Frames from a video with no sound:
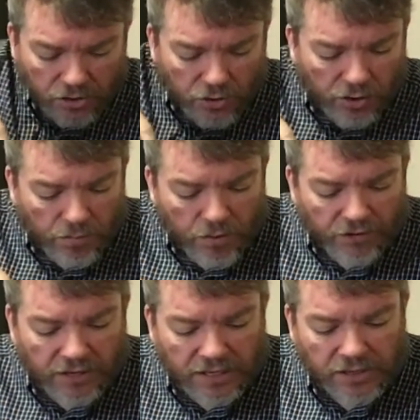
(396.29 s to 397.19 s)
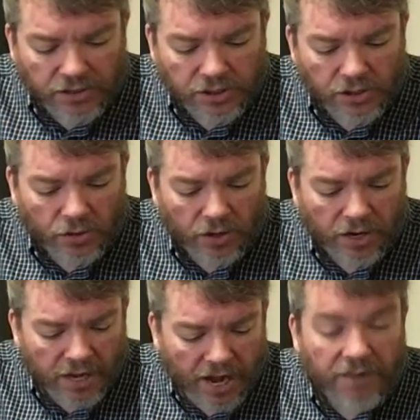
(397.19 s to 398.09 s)
you can move it into
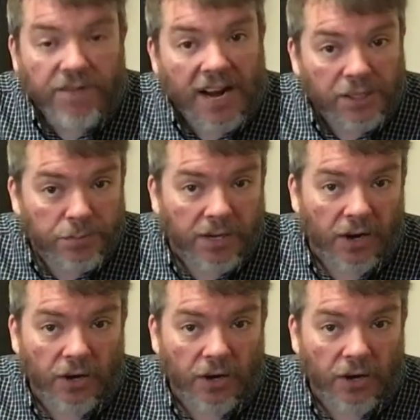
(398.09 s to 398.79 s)
your advancement